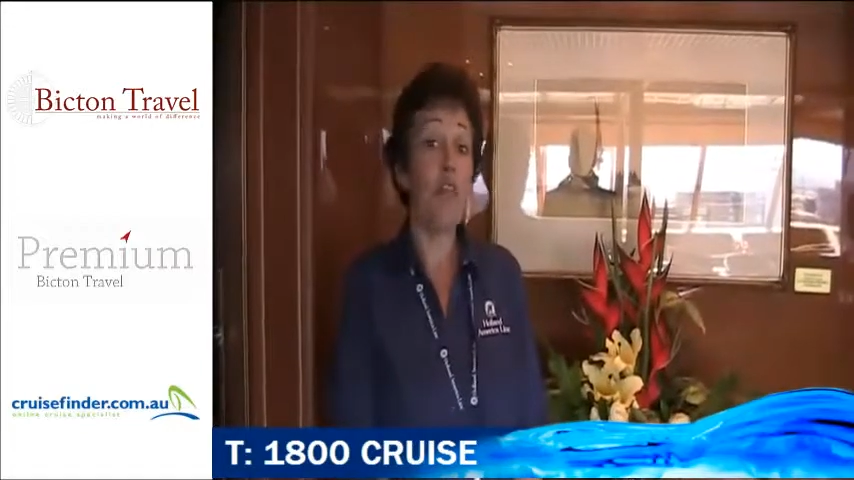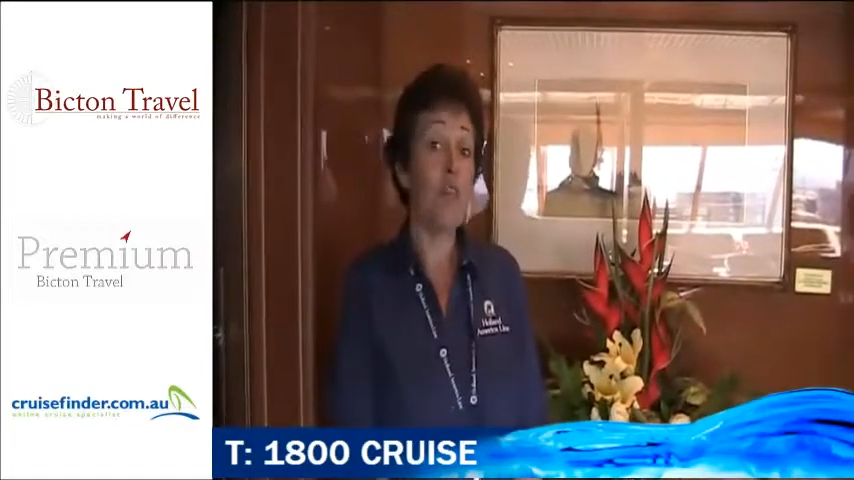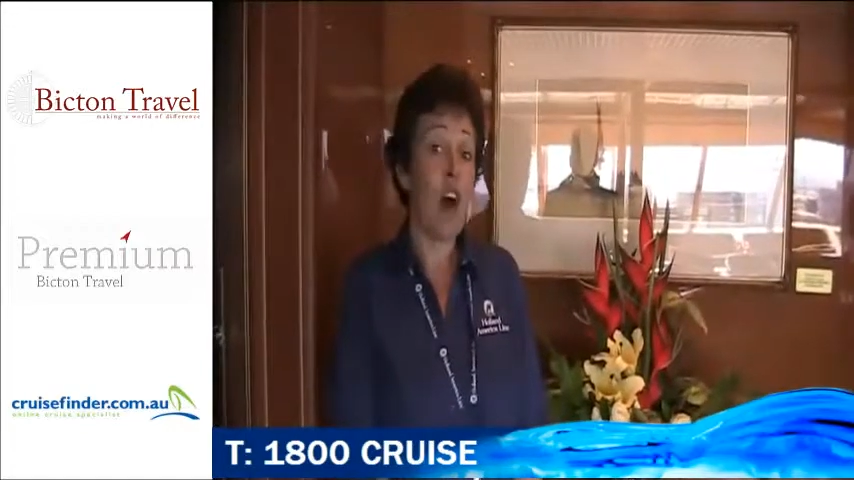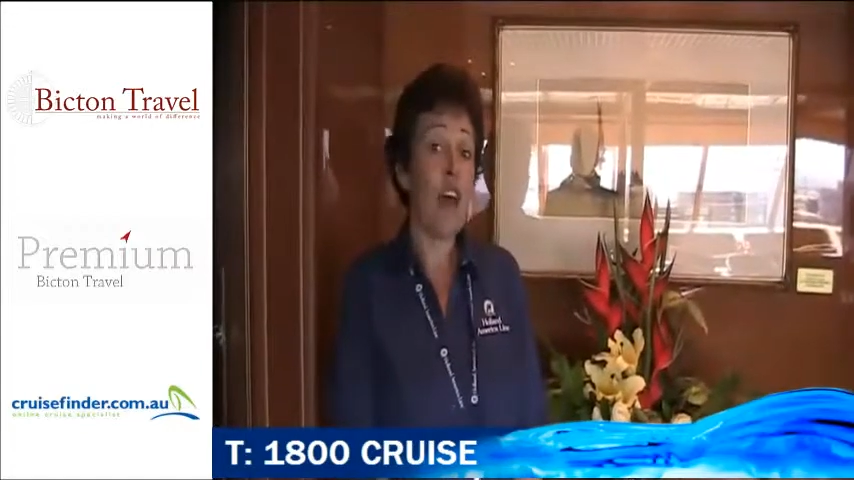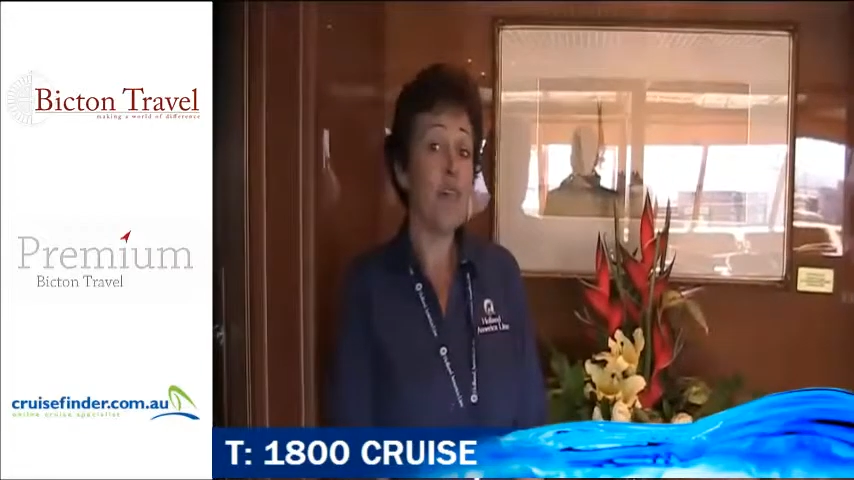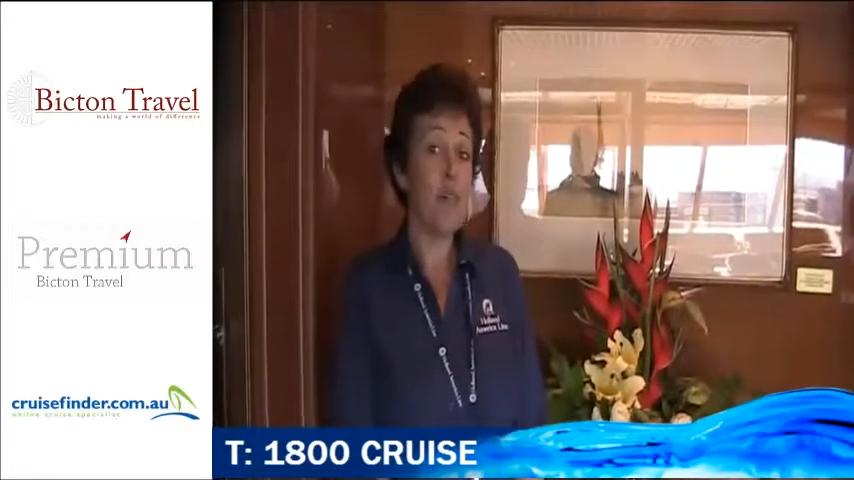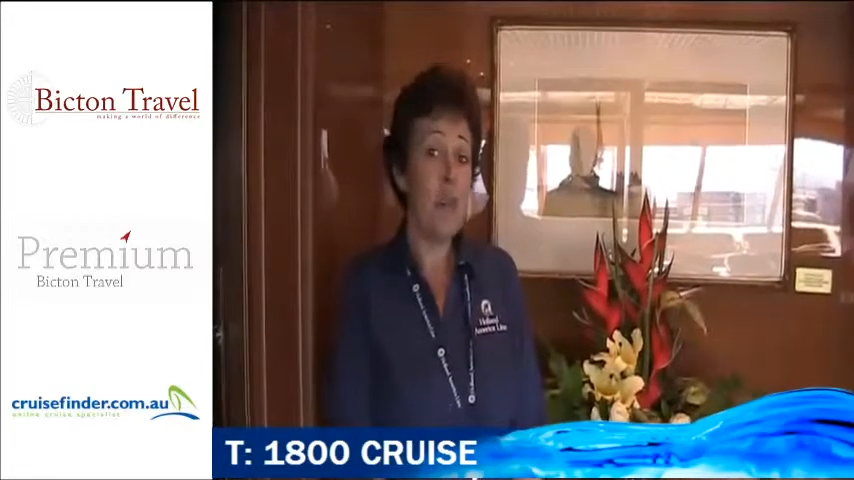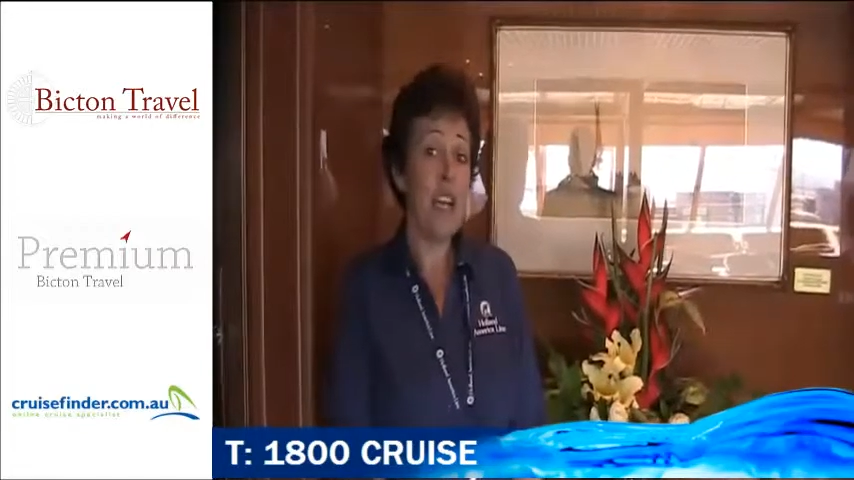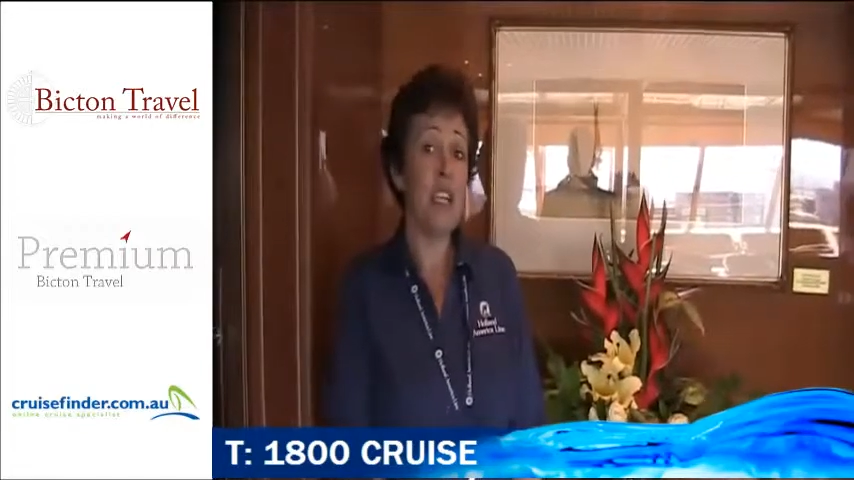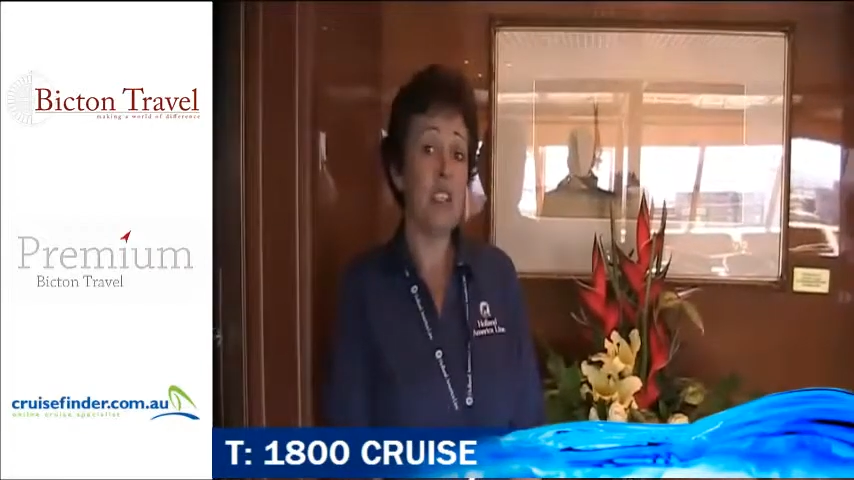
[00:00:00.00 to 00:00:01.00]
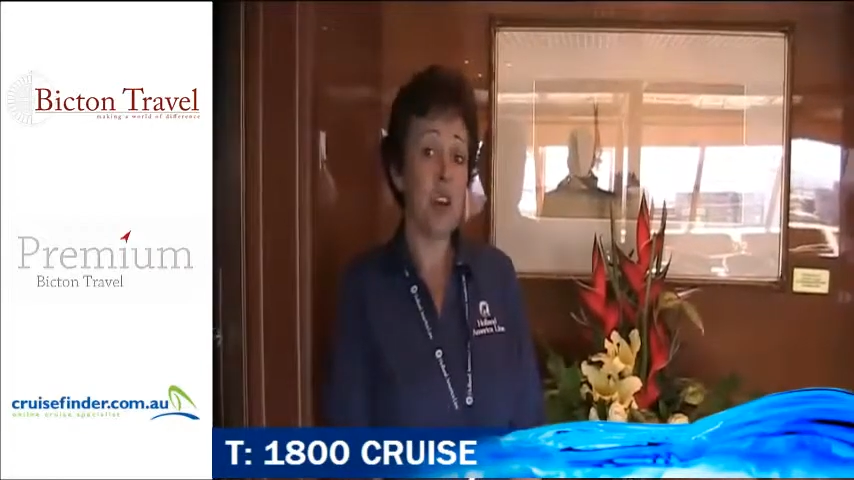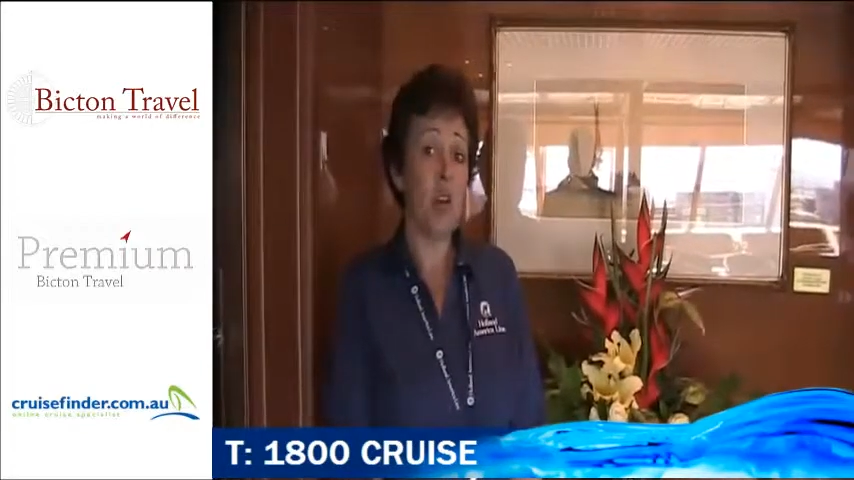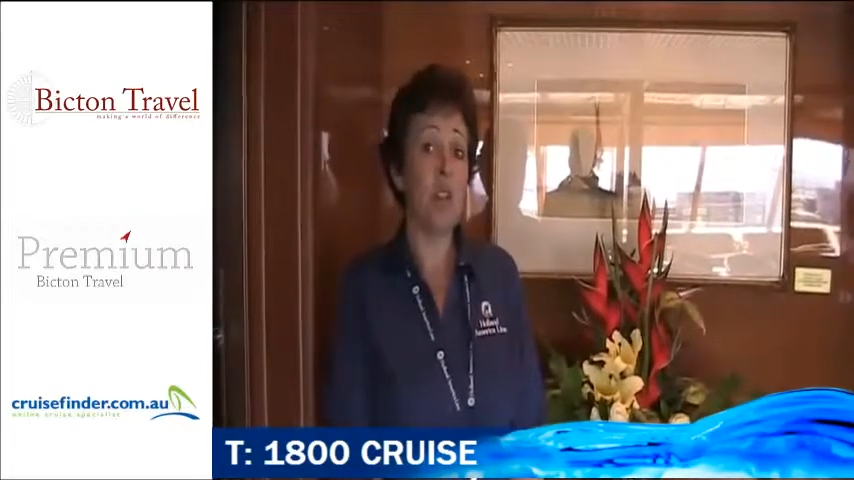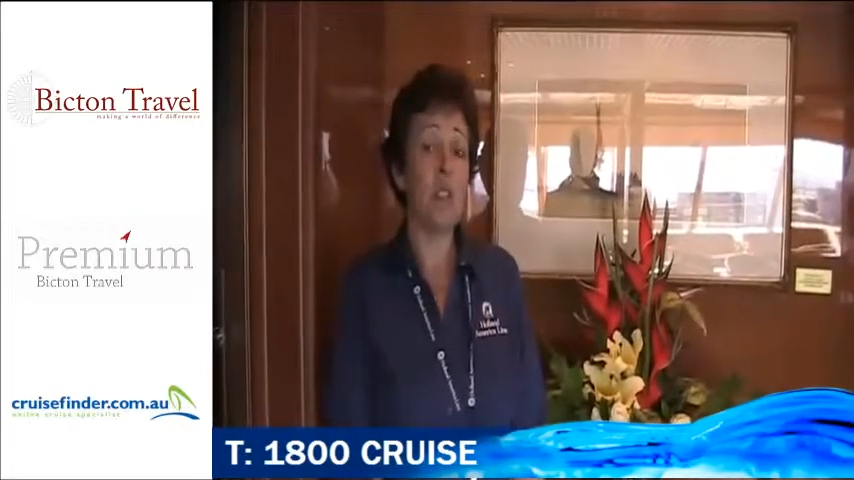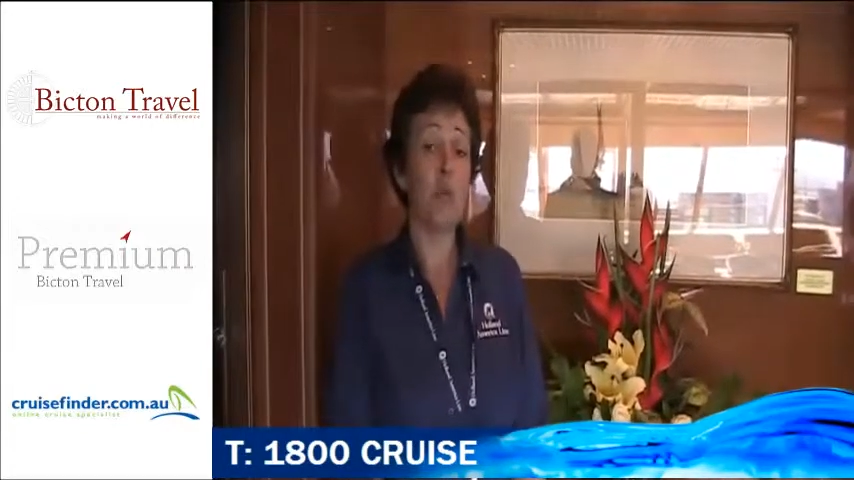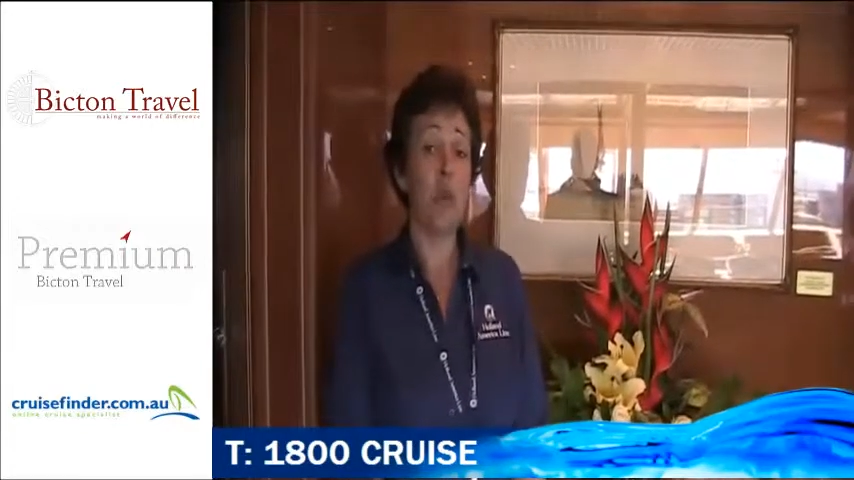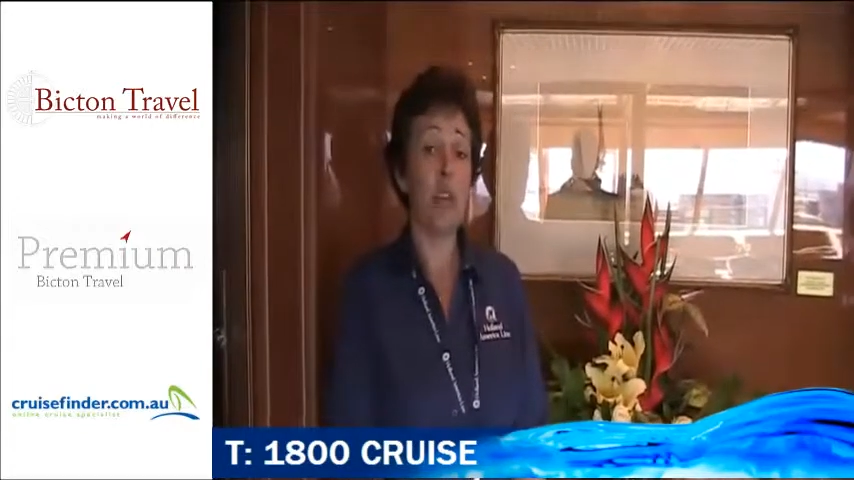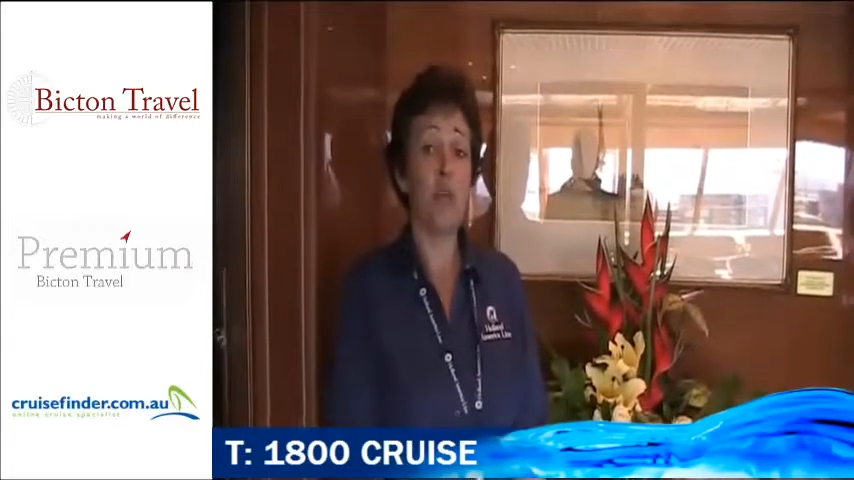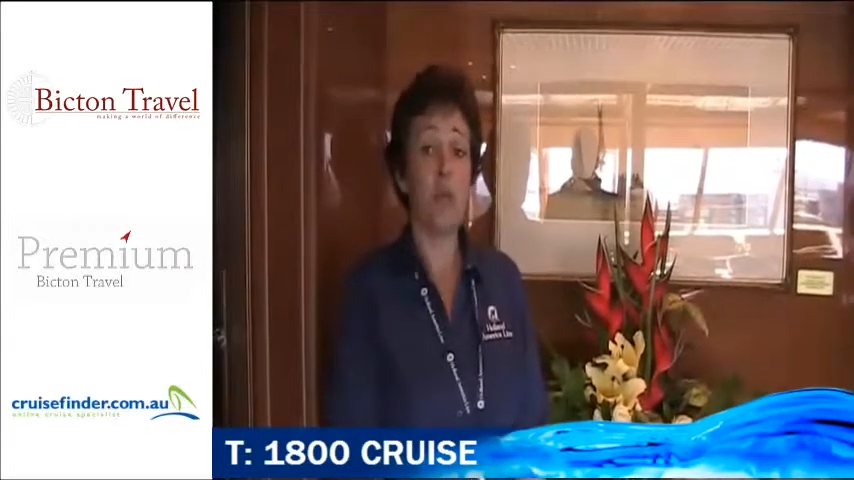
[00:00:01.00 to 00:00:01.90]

$5 million worth of